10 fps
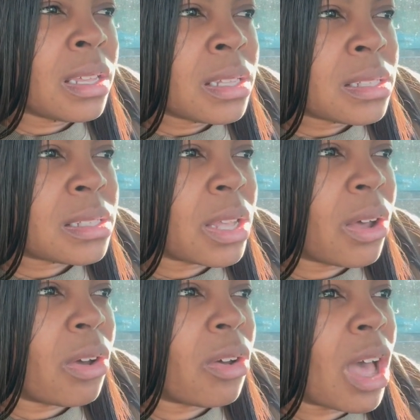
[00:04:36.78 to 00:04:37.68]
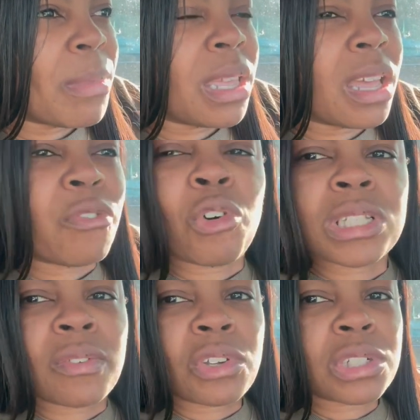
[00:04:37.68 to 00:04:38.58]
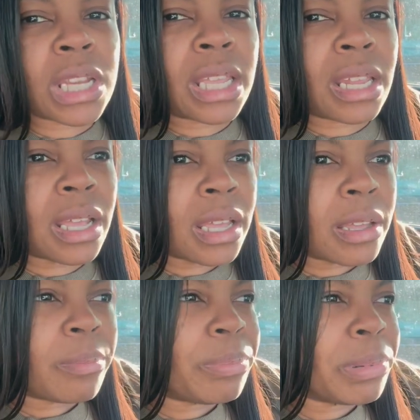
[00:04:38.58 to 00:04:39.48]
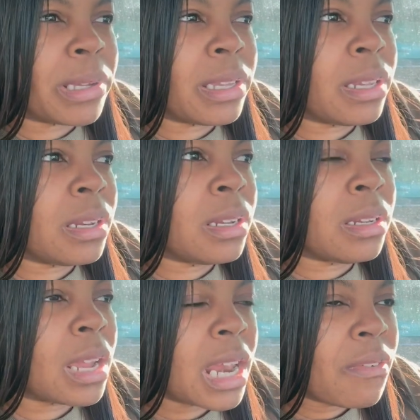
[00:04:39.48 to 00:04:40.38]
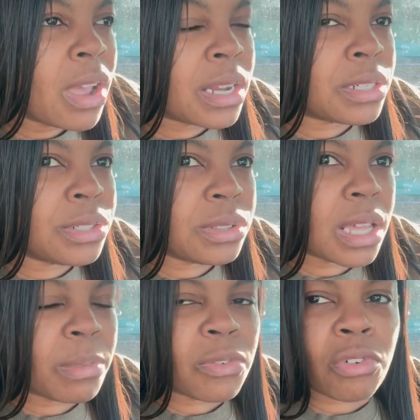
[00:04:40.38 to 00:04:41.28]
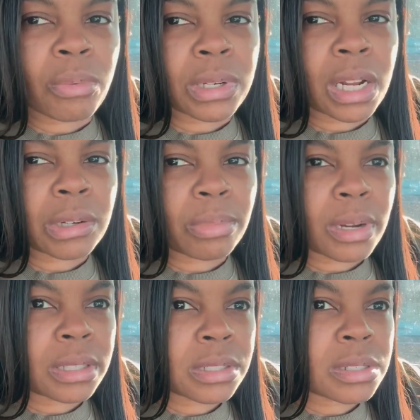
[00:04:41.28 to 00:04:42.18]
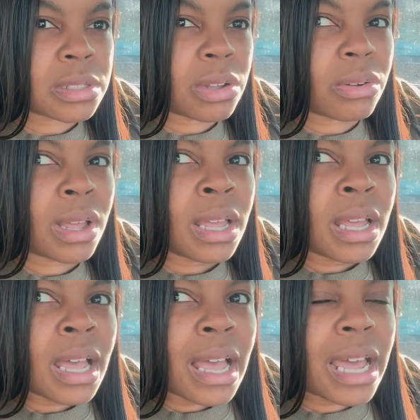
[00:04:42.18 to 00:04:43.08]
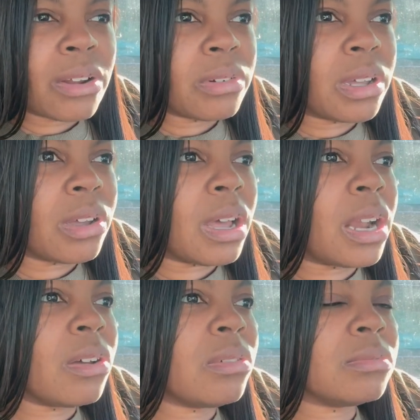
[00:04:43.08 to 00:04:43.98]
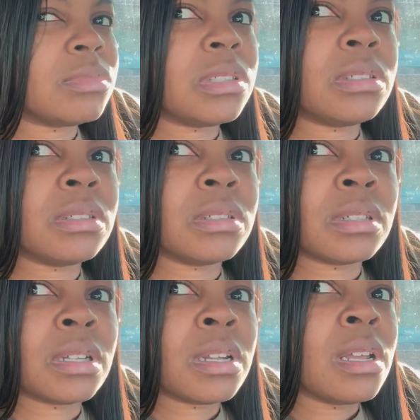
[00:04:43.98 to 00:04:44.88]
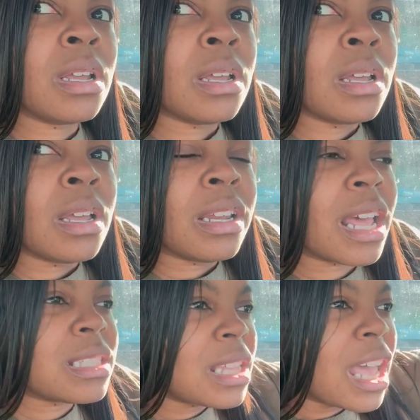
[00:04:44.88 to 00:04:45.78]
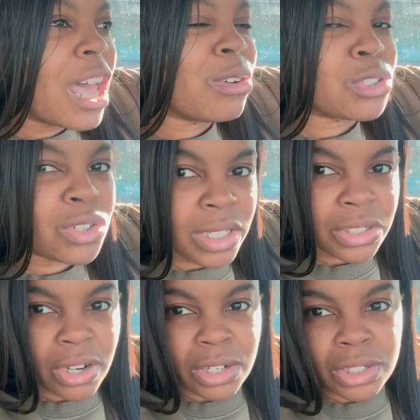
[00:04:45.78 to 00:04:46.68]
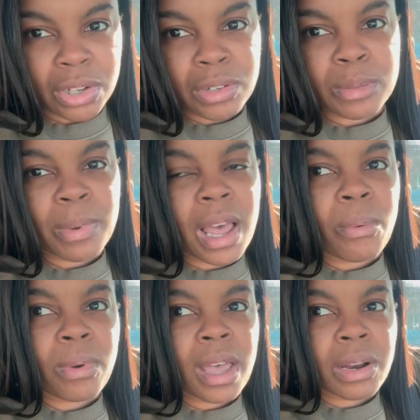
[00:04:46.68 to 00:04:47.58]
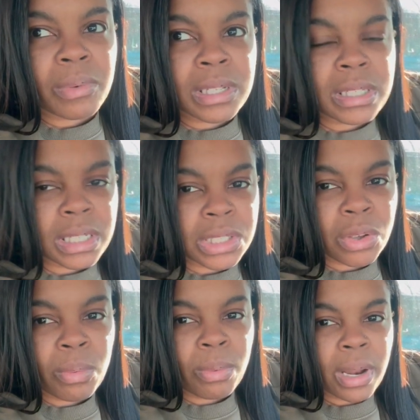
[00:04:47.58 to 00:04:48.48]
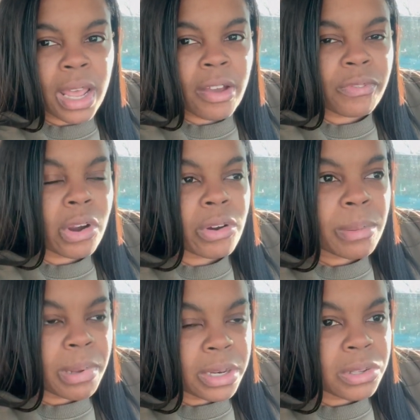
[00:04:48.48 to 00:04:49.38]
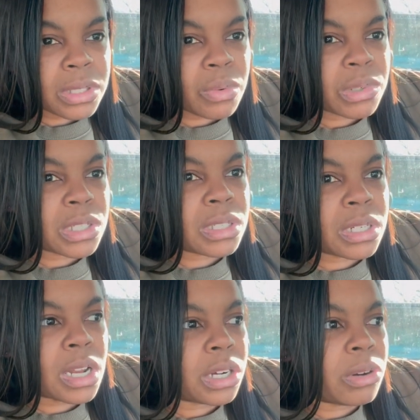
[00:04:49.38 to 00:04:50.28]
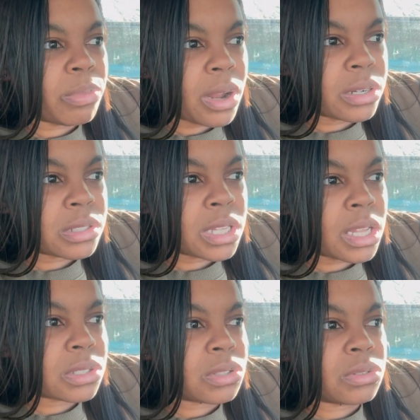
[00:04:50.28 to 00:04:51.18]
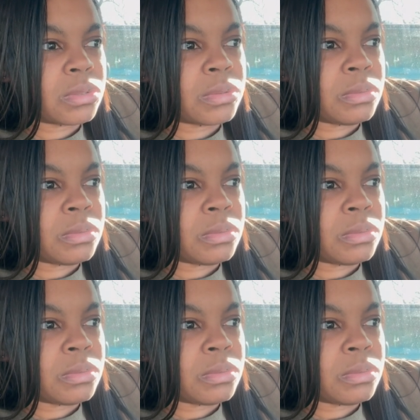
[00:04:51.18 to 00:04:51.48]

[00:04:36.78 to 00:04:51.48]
So I mean, of course if you shake it up, but I never had to do that before with Dr. Bronner. So I don't know. Not saying I don't trust Trader Joe's, but I kind of want to stick to what I've already been using, which is the Dr. Bronner's Castle